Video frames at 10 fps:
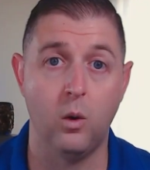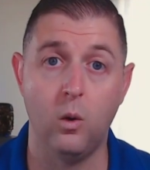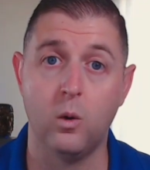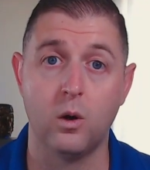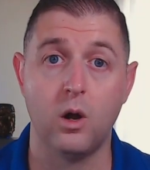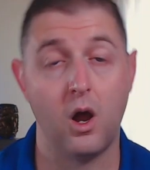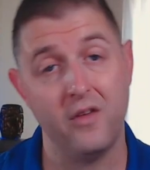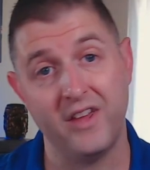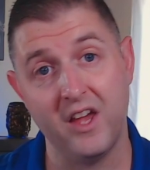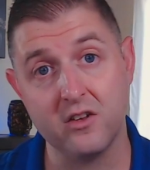Or
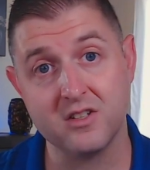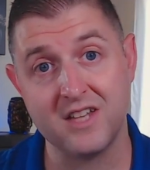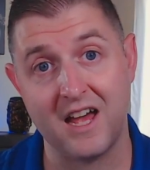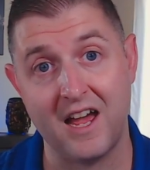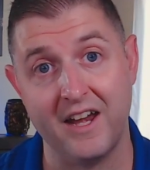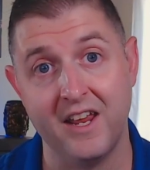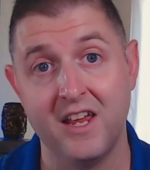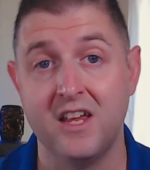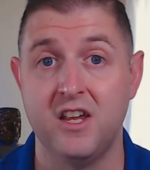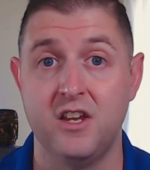on the other side,
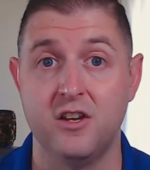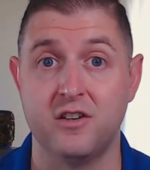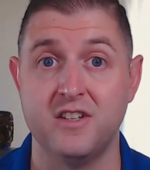you're